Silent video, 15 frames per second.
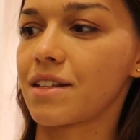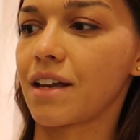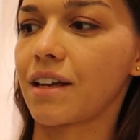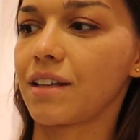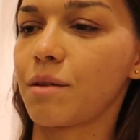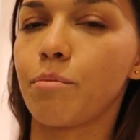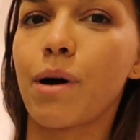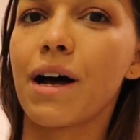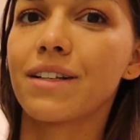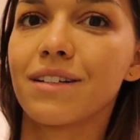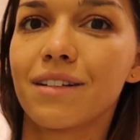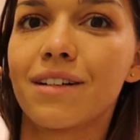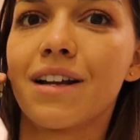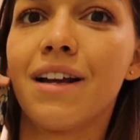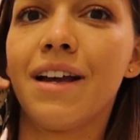like the
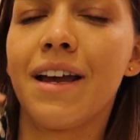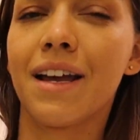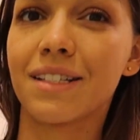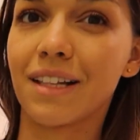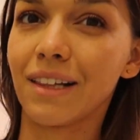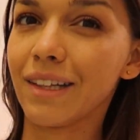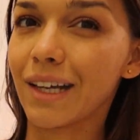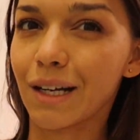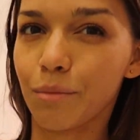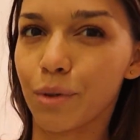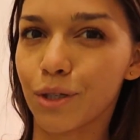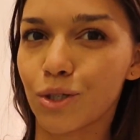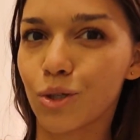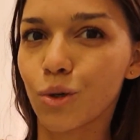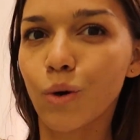pattern is a little
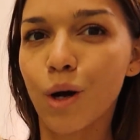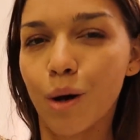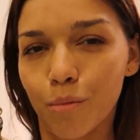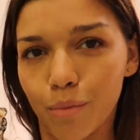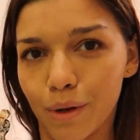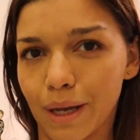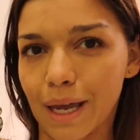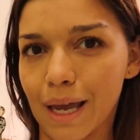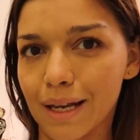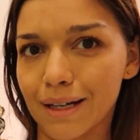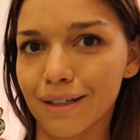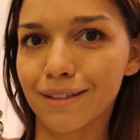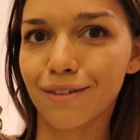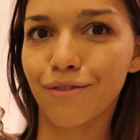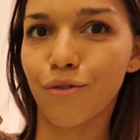bit too
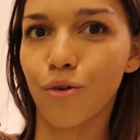complicated